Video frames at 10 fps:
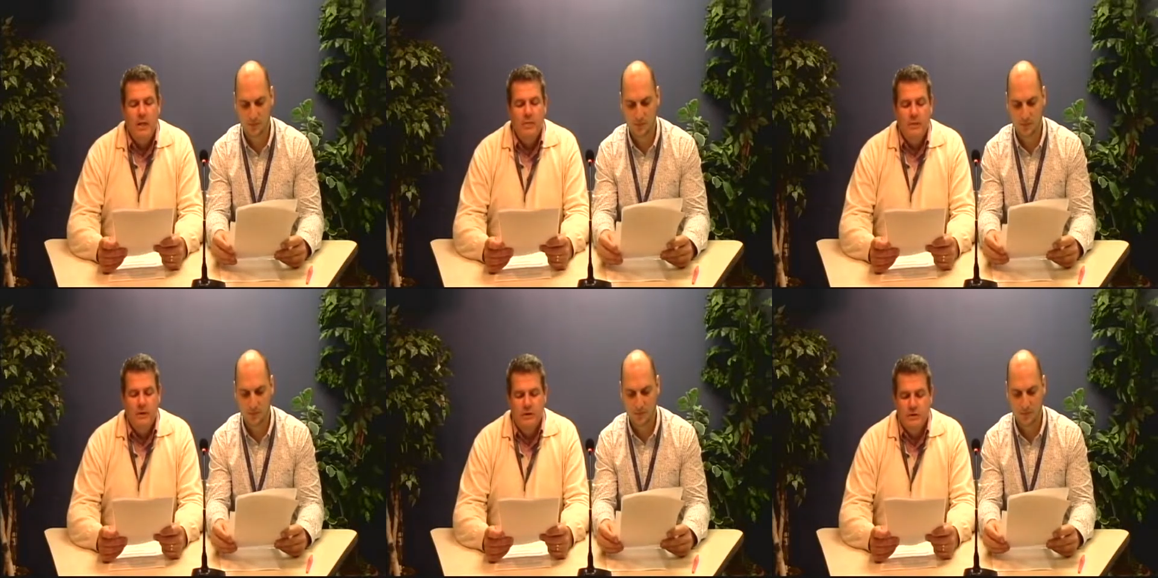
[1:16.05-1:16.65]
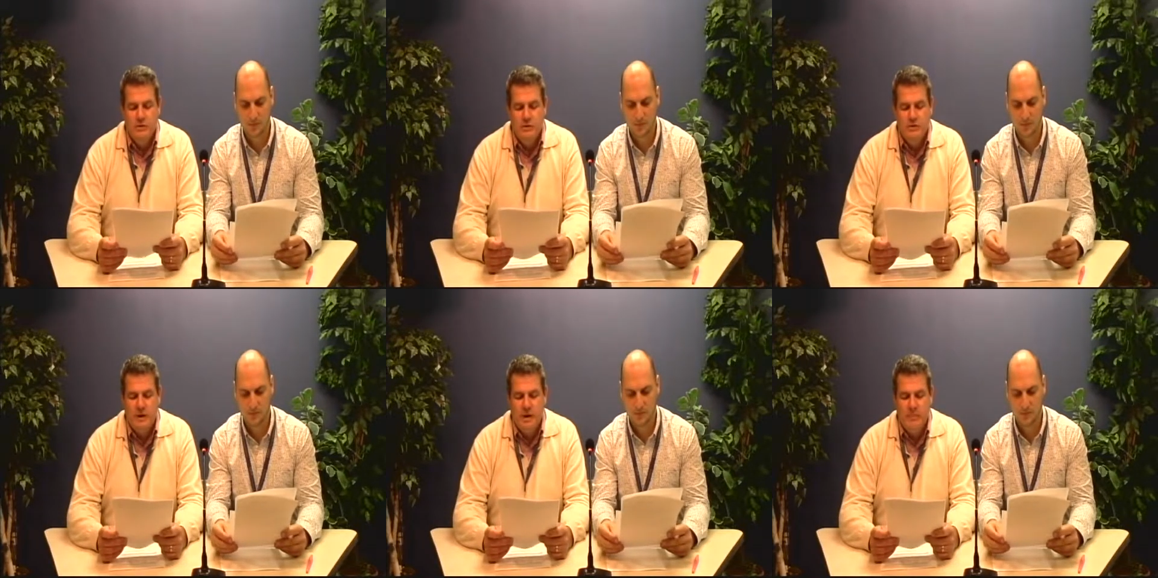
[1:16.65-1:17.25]
Speaker 1: The audition
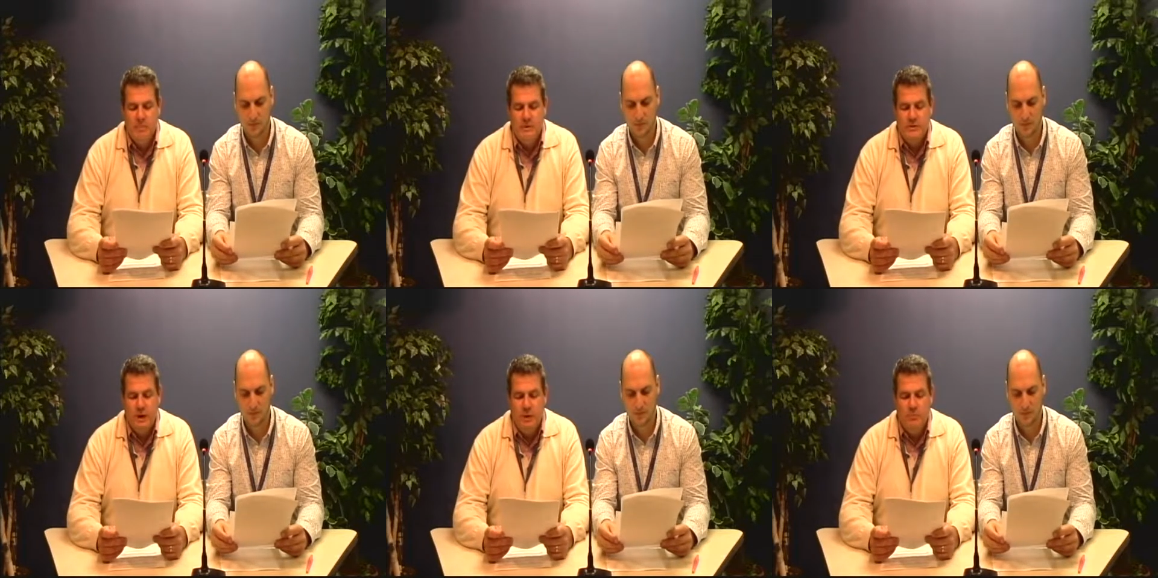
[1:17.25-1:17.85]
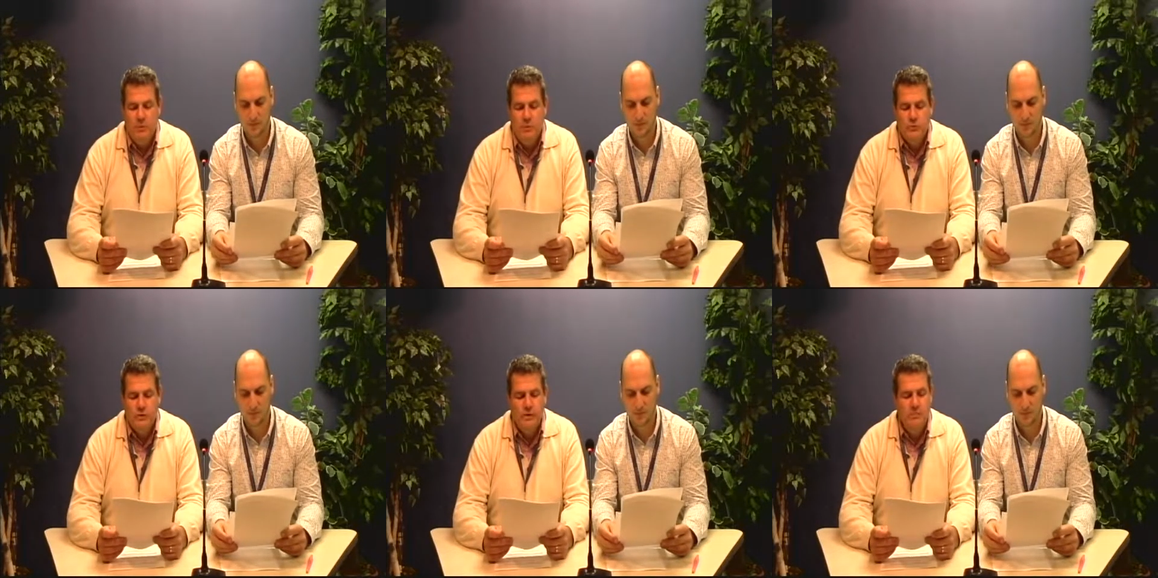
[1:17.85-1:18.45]
sign up is now
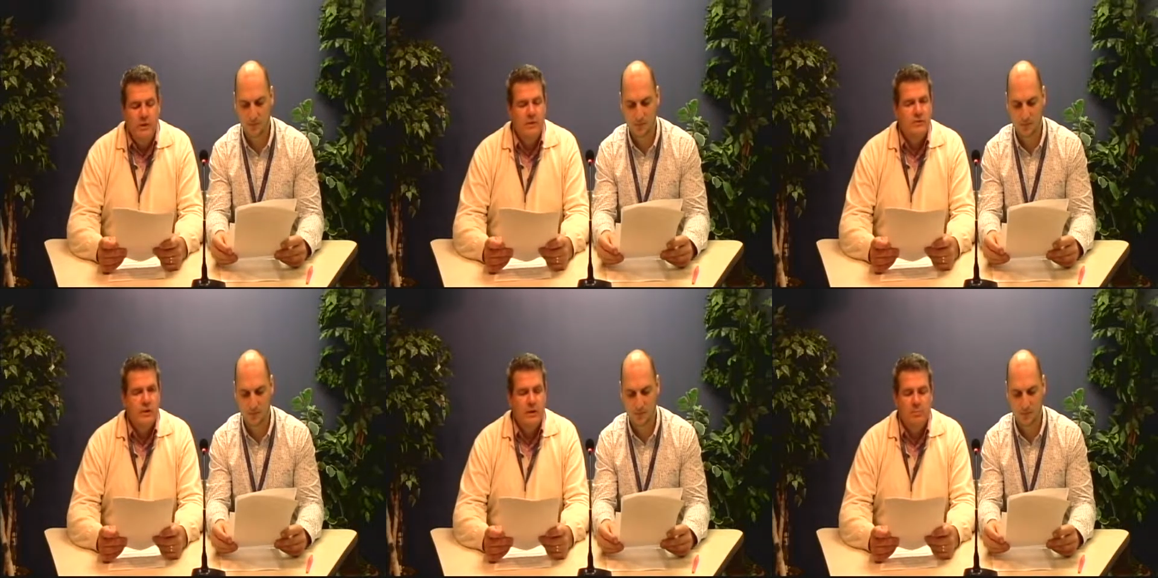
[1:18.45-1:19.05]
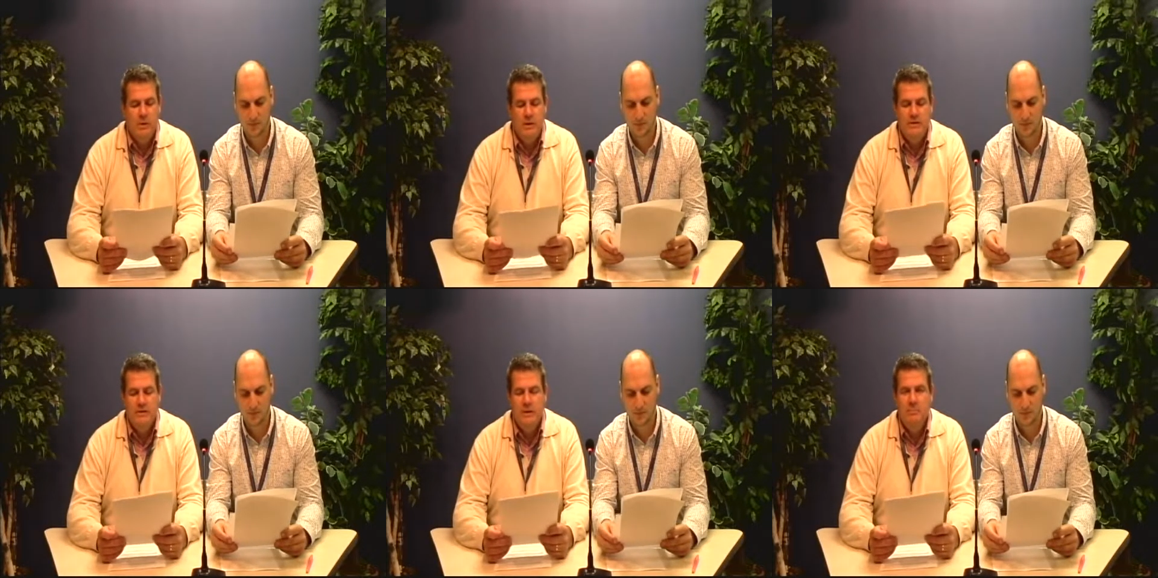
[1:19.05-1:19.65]
posted in the Media Center. Please
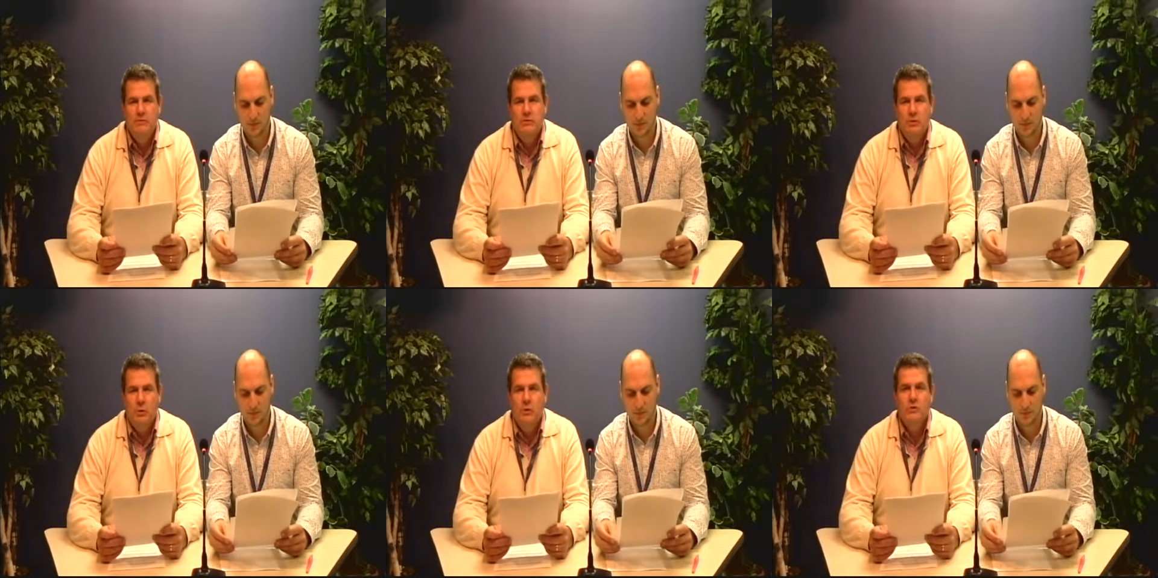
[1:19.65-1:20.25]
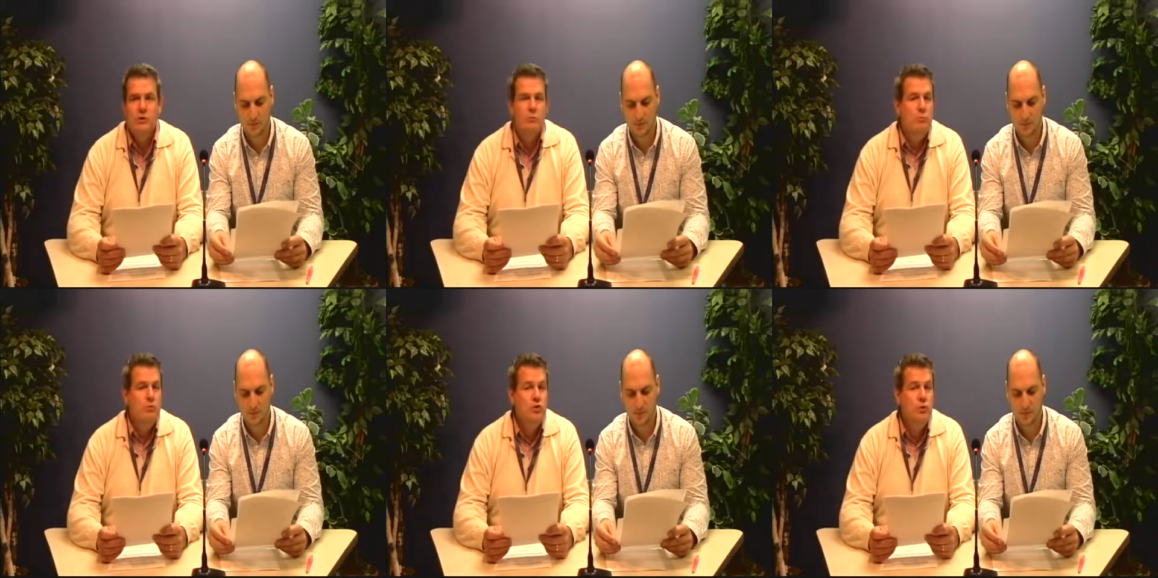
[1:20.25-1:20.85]
see Mrs. Lawrence in
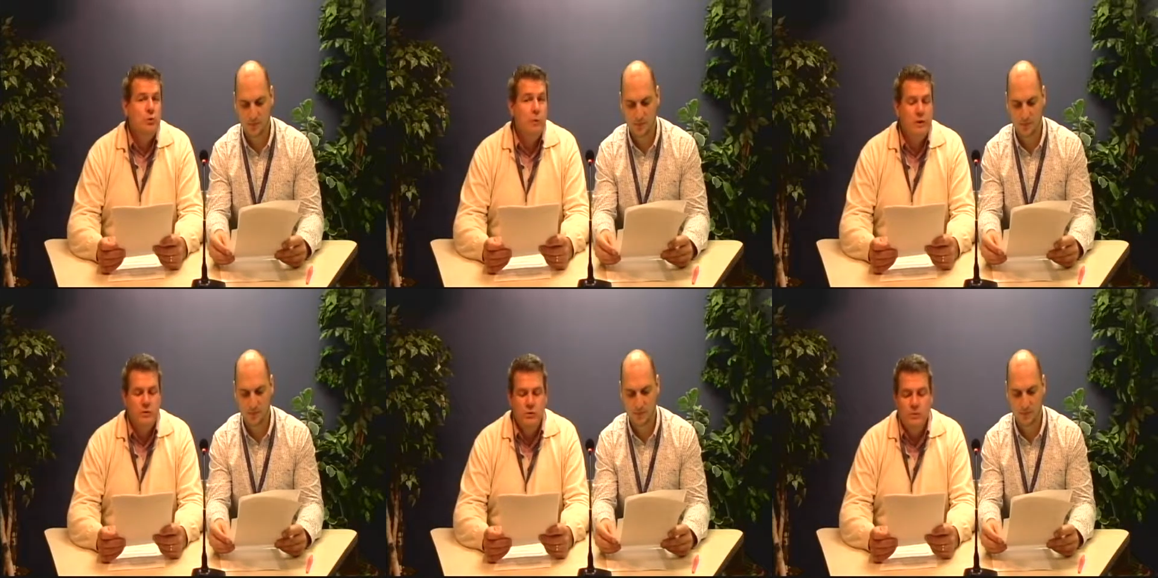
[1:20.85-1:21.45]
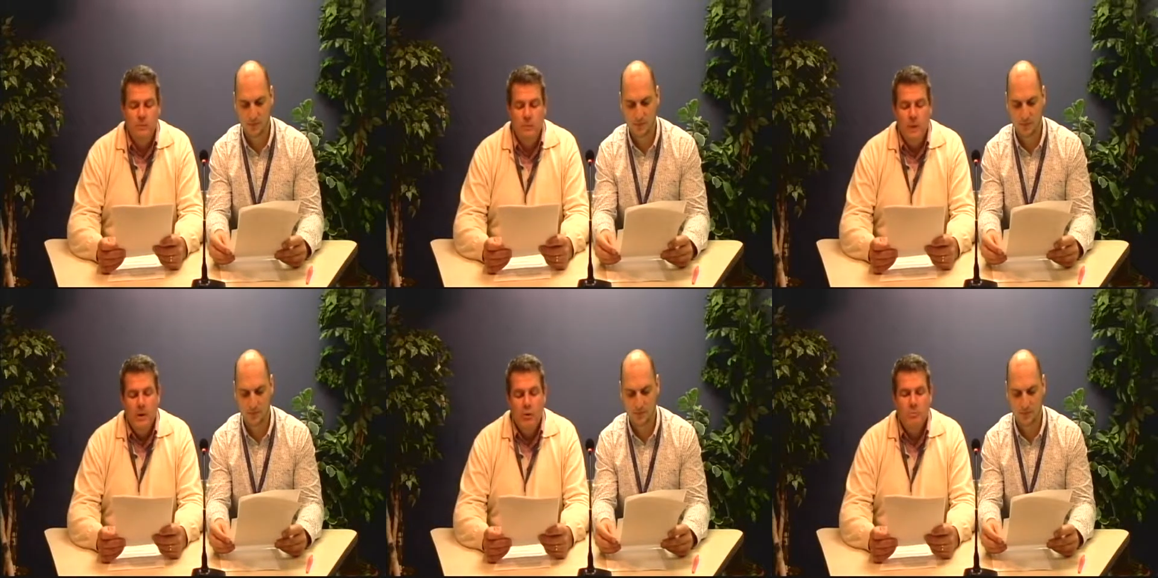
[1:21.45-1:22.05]
room 222
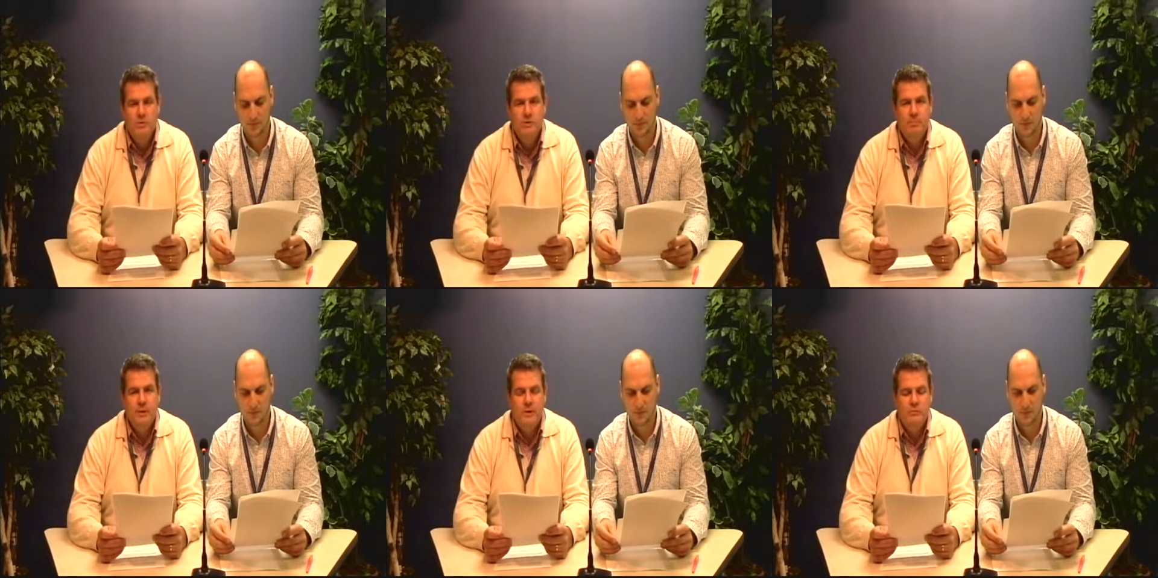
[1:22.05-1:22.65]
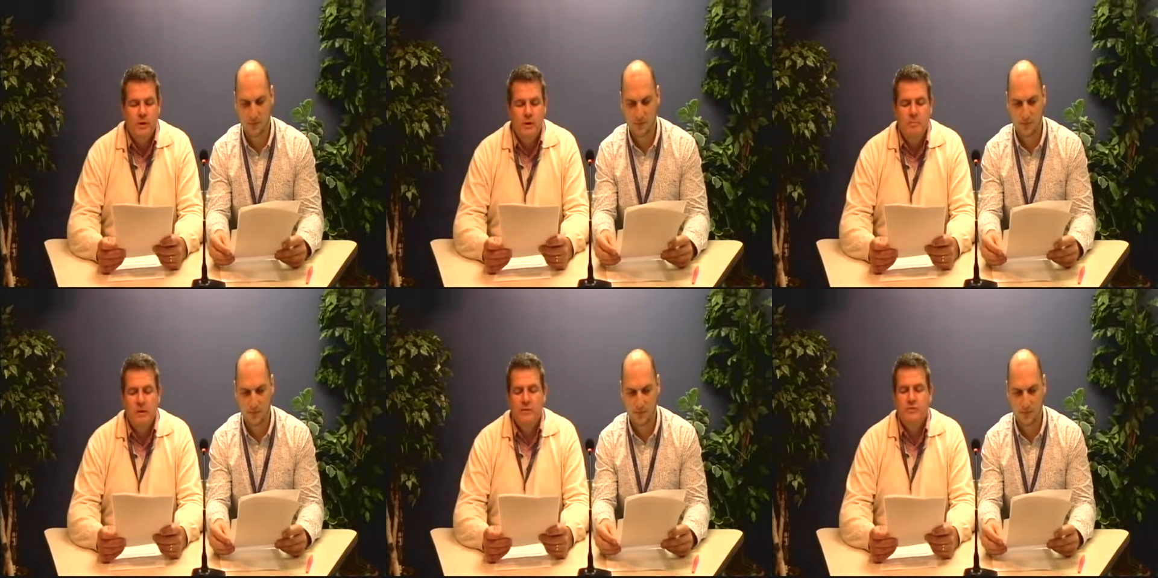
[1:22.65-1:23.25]
or Mrs. Benezra in the
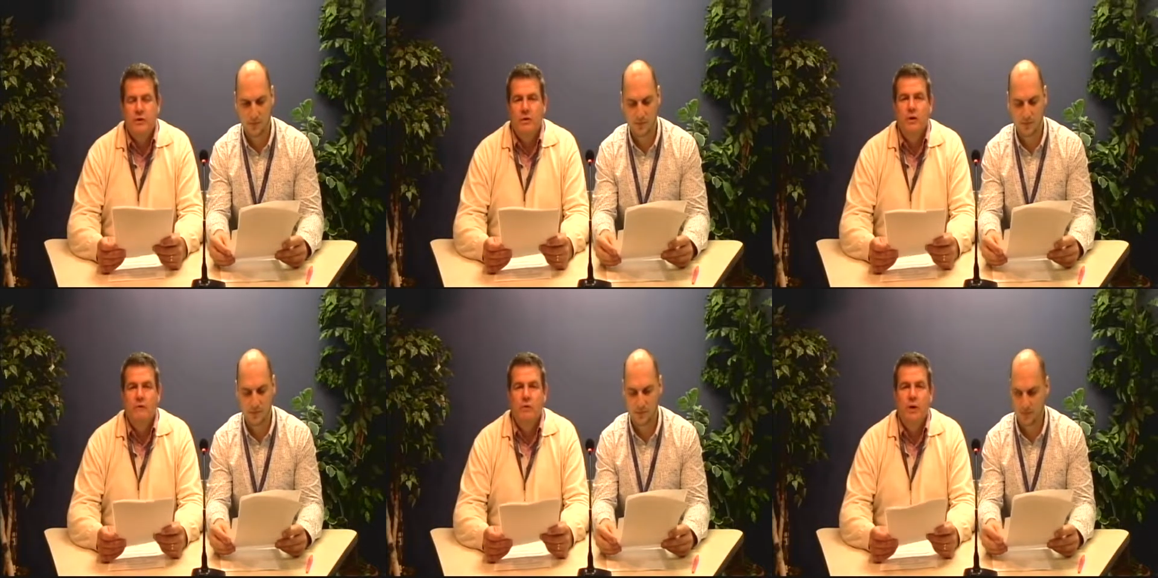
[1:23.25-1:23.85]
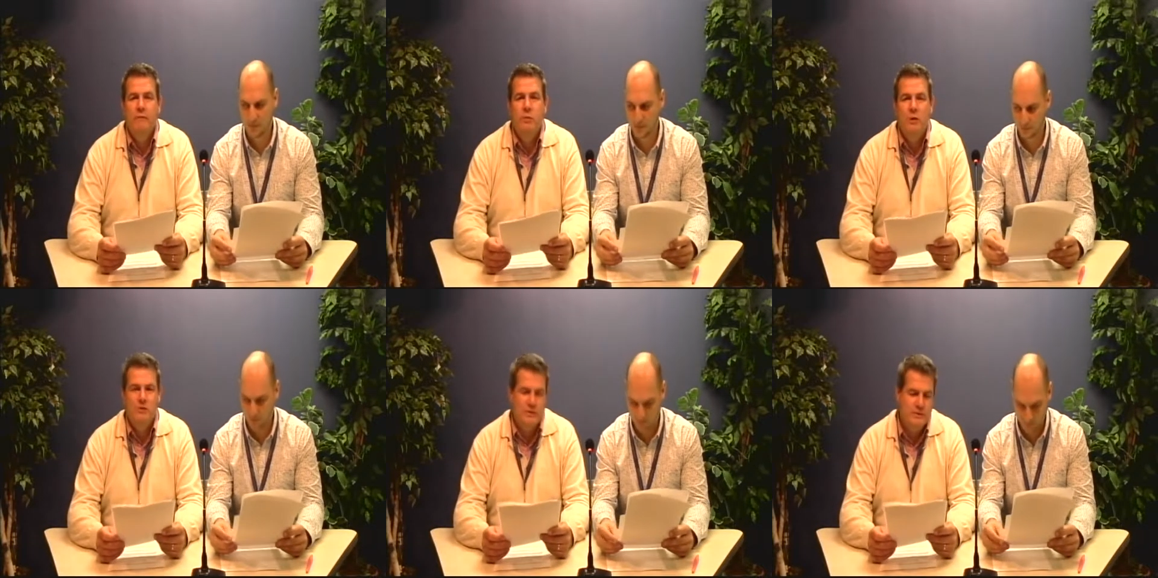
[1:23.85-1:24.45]
Media Center if you have
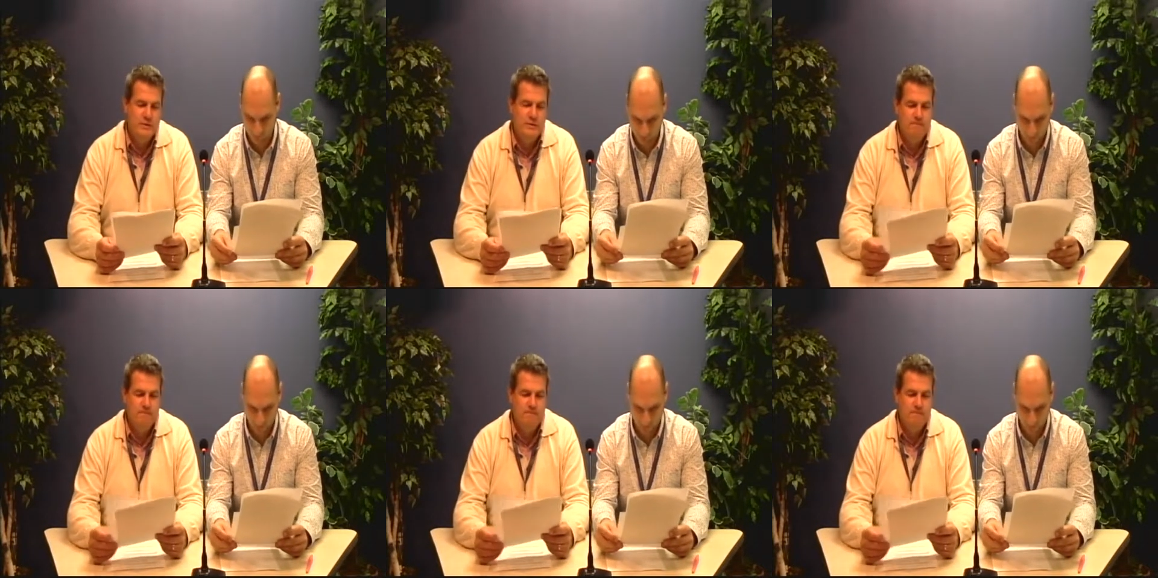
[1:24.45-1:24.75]
questions.